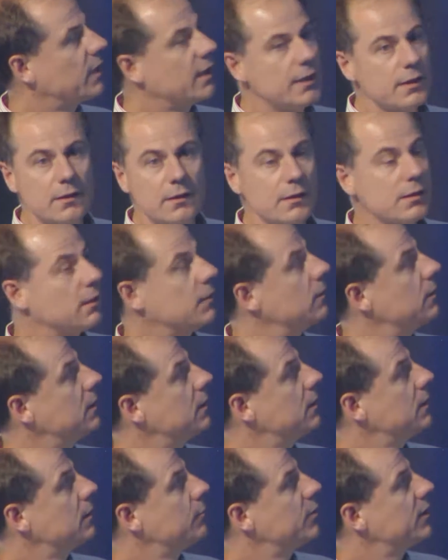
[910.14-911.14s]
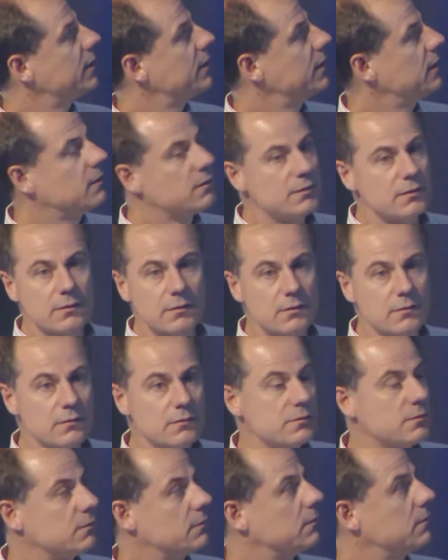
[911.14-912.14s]
by inability to
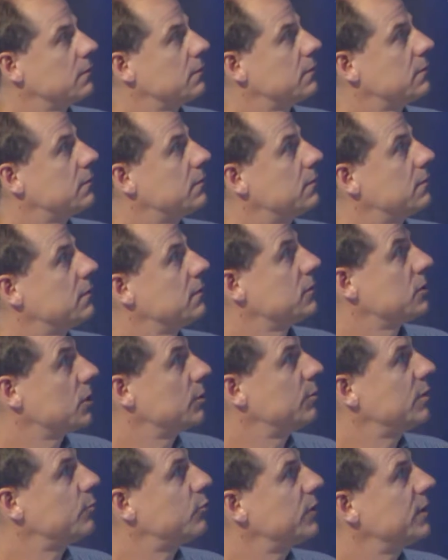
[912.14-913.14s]
determine